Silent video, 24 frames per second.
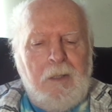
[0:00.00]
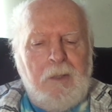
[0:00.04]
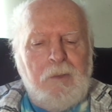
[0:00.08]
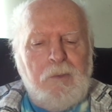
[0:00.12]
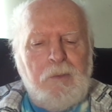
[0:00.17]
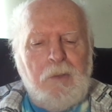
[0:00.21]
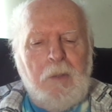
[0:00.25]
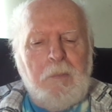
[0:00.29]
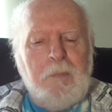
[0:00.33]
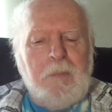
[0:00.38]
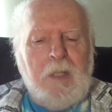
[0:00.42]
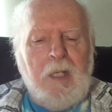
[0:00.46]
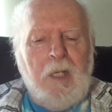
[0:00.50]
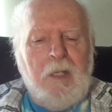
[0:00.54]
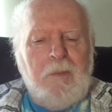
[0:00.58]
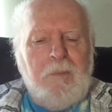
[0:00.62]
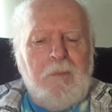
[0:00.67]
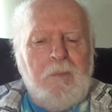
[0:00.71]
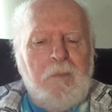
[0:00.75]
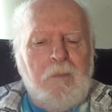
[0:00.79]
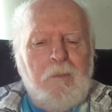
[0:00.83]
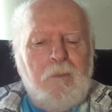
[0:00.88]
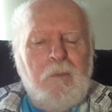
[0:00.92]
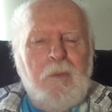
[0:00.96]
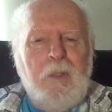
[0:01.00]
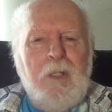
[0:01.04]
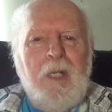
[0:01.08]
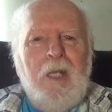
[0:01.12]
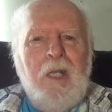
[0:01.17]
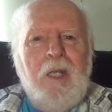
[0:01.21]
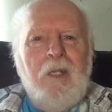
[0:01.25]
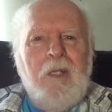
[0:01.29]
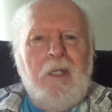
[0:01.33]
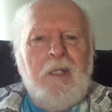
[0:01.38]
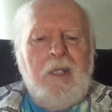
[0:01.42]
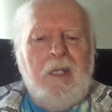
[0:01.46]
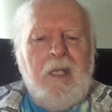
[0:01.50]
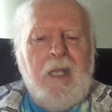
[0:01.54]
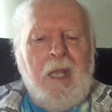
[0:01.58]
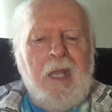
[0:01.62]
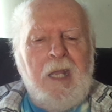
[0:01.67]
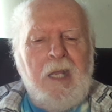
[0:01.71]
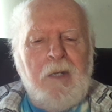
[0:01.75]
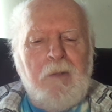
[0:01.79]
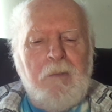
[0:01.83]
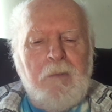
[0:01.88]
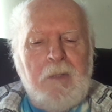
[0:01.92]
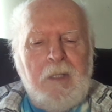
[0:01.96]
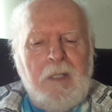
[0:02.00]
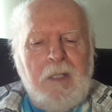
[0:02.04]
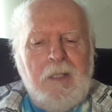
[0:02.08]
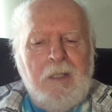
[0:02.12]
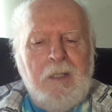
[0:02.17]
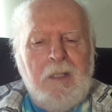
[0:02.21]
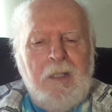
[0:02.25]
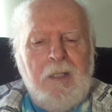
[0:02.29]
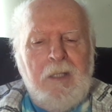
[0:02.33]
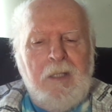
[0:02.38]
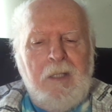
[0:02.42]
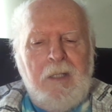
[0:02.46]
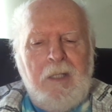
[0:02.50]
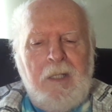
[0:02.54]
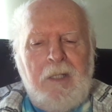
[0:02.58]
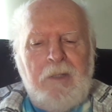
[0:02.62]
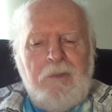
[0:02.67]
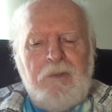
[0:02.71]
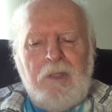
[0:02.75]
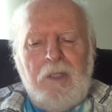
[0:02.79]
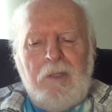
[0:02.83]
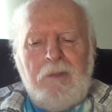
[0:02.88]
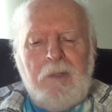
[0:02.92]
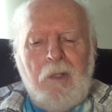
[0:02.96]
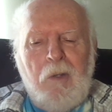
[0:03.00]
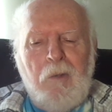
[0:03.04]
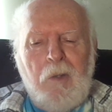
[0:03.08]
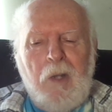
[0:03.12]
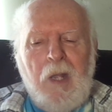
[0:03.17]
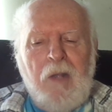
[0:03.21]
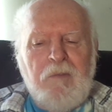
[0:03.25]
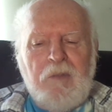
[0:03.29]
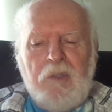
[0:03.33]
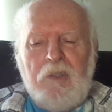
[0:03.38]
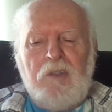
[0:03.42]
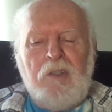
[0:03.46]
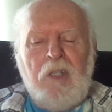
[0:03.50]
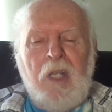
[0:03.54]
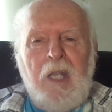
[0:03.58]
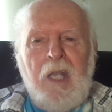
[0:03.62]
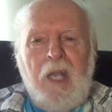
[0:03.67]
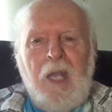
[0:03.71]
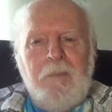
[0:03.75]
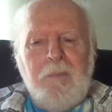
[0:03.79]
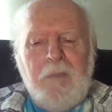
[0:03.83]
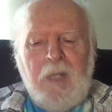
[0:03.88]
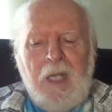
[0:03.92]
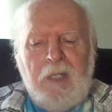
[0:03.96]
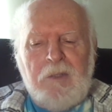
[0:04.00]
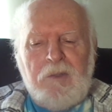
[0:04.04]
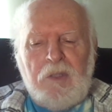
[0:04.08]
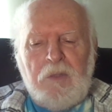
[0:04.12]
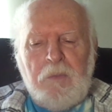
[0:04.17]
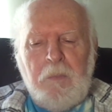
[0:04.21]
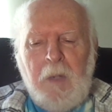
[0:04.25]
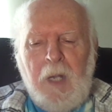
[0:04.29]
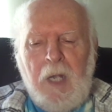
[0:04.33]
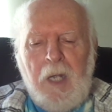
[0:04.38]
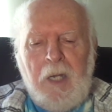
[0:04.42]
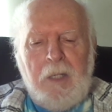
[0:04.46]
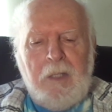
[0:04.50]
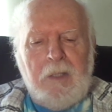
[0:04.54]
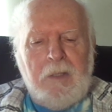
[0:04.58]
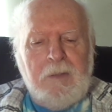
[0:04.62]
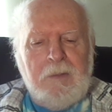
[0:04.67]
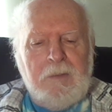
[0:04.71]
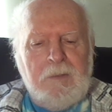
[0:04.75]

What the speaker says: Trump got really angry. He said, "Don't ever say I'm not smart."